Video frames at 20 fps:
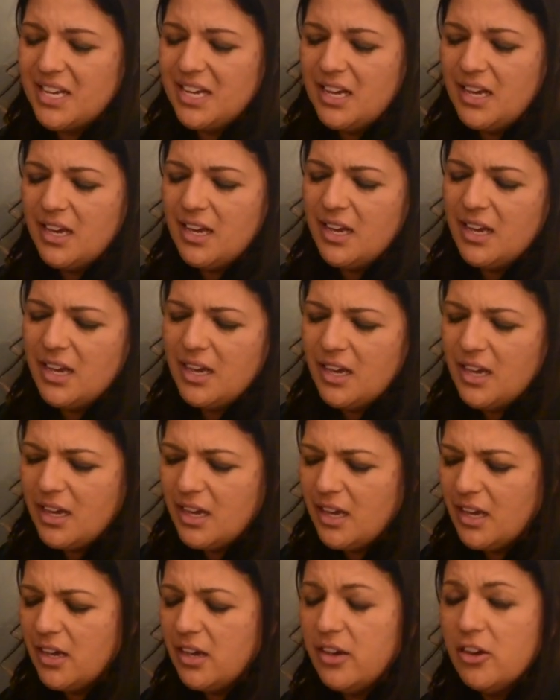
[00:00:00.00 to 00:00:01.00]

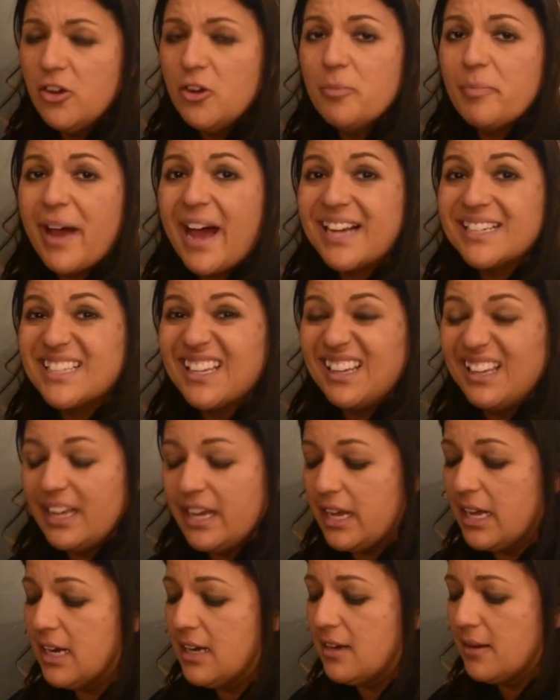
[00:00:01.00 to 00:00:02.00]
here. Back to
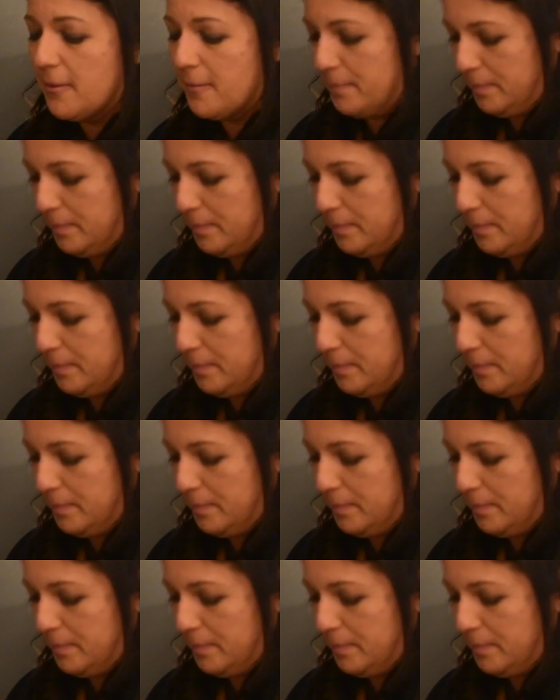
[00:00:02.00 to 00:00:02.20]
lead.